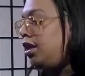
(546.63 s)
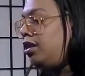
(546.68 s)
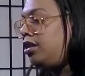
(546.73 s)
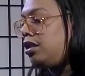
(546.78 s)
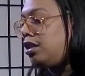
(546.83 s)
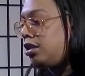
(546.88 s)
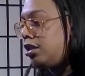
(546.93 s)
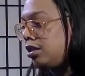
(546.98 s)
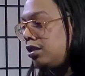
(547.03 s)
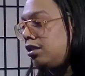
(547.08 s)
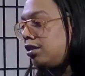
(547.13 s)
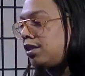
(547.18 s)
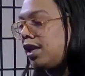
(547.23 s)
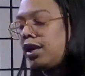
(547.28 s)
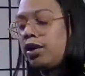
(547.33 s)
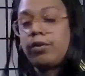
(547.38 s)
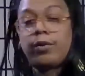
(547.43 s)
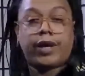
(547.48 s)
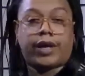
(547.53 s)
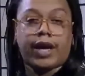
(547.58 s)
This just looks
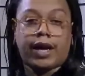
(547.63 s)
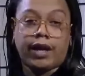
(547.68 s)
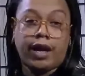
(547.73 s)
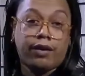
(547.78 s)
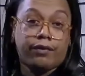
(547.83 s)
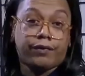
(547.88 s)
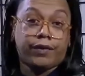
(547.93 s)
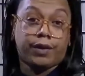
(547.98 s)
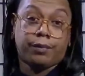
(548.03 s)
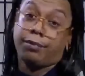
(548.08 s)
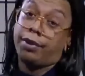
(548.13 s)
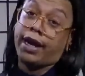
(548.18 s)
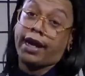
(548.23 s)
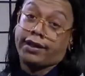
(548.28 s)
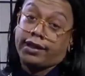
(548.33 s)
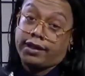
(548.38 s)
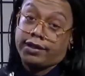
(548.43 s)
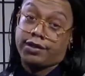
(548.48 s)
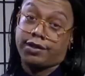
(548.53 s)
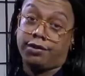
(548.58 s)
like a workout outfit, but I
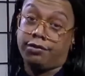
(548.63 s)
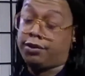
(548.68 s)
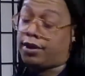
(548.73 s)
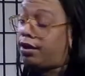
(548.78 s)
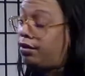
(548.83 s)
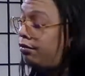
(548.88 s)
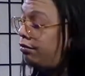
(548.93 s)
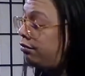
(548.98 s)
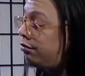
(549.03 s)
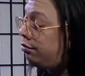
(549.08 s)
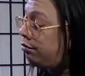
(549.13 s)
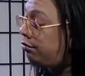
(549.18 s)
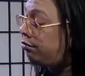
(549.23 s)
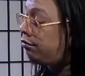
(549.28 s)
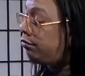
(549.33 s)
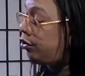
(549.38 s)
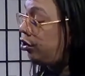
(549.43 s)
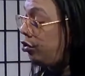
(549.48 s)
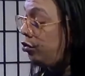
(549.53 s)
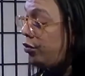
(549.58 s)
think it's cute though.
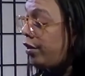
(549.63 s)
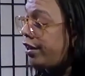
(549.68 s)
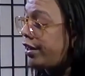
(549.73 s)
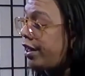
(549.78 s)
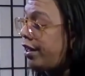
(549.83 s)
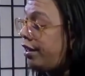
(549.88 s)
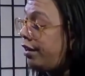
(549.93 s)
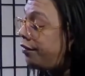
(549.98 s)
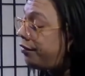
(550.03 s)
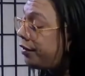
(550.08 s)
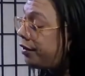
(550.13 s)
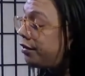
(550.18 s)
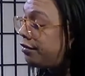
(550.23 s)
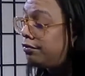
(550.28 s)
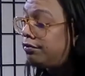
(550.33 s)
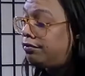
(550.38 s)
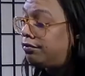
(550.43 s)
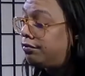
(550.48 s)
Cute workout outfit.